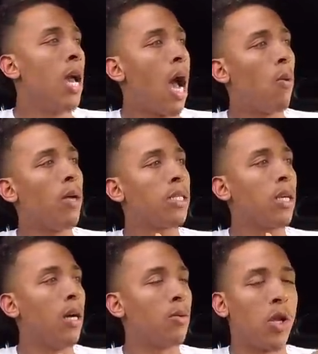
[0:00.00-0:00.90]
I went
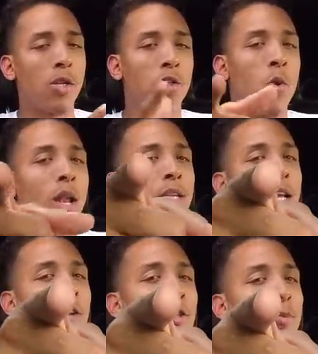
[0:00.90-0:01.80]
to, um, shout out to Twyla because
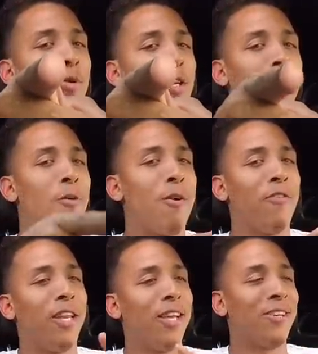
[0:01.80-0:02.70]
I know she be watching all my
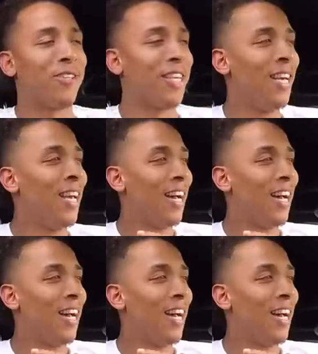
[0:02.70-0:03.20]
videos.